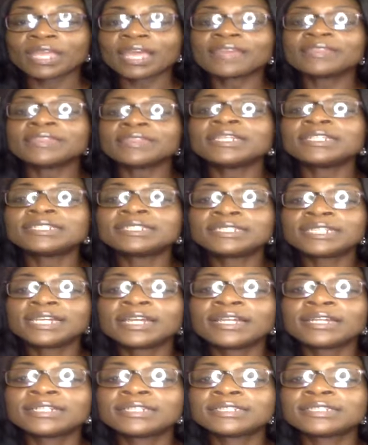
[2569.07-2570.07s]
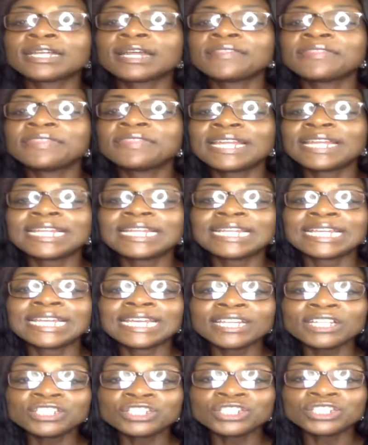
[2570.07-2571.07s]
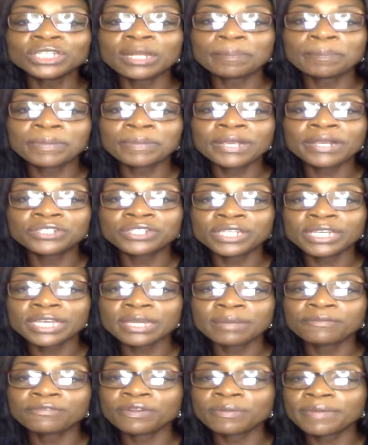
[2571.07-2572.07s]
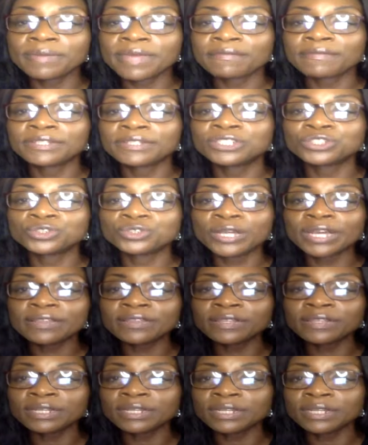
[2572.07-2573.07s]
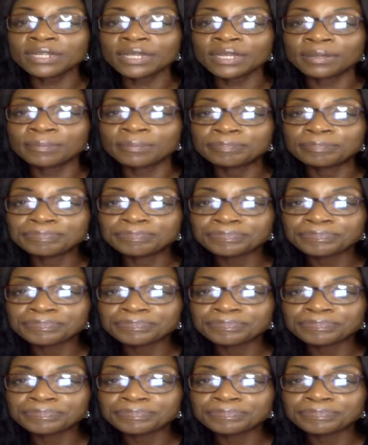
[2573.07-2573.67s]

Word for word: And then it says, Then an angel appeared to him from heaven, strengthening him.